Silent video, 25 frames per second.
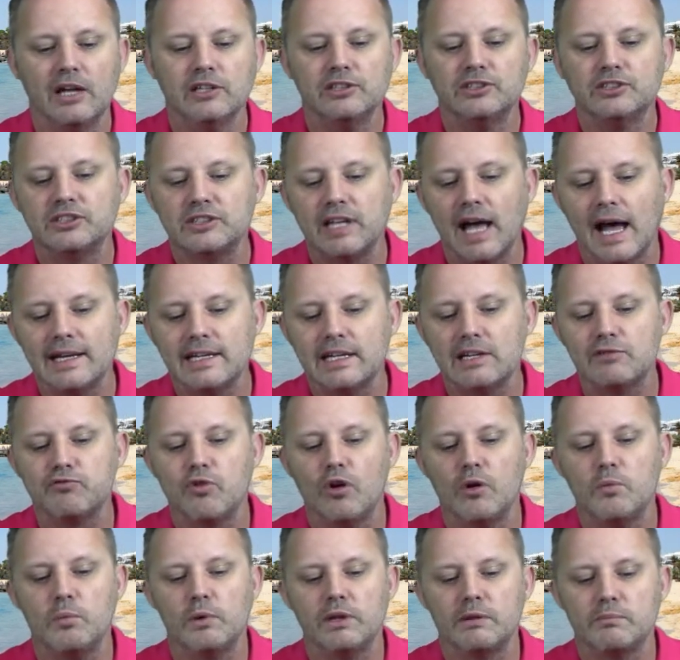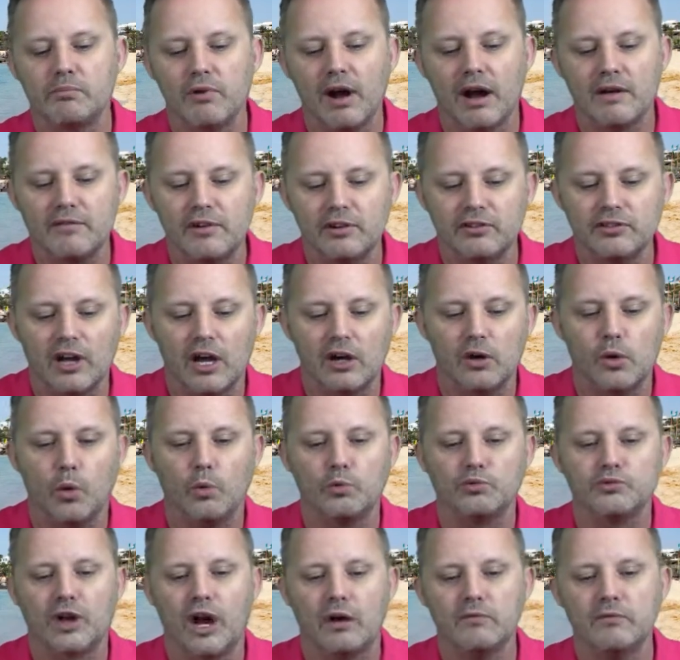Standard room with breakfast and
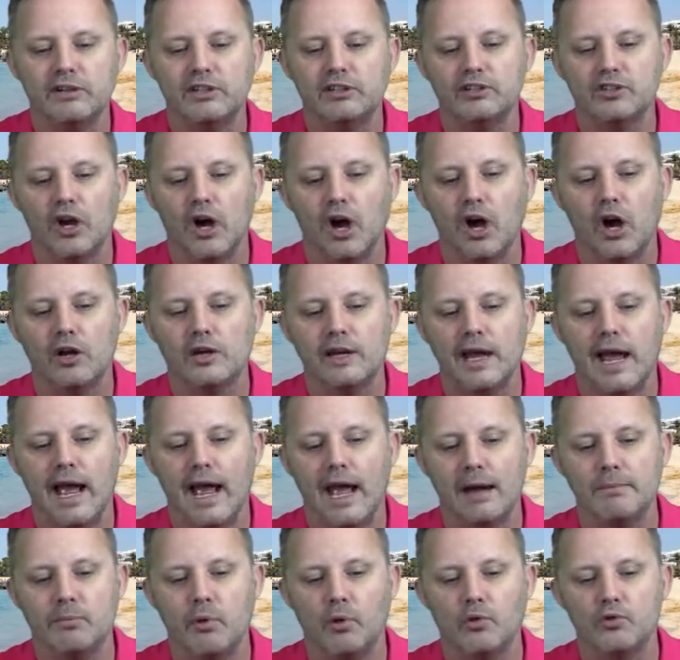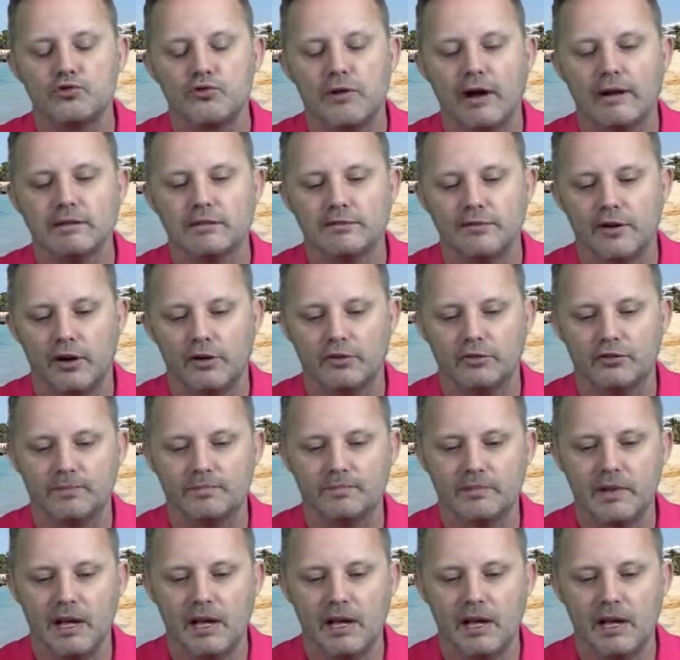also return airport transfers.